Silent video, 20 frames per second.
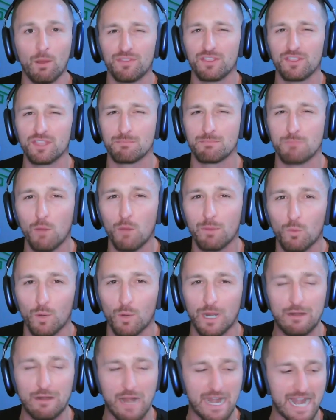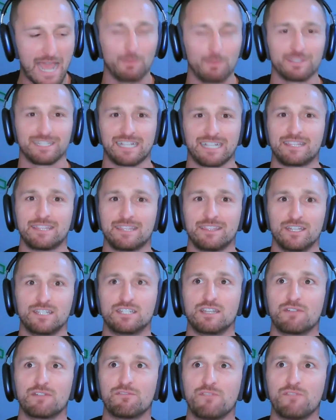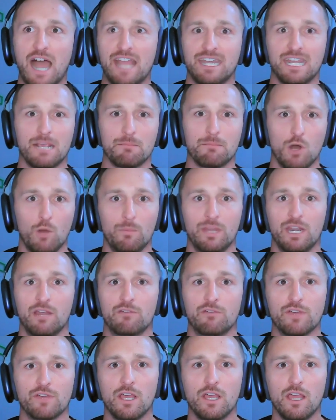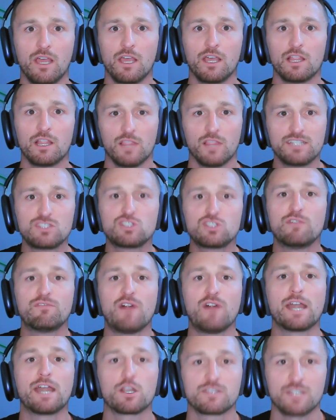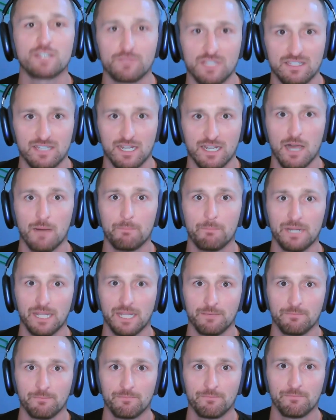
I think the moment we're in right now is like the defining moment of, let's define ourselves as a company,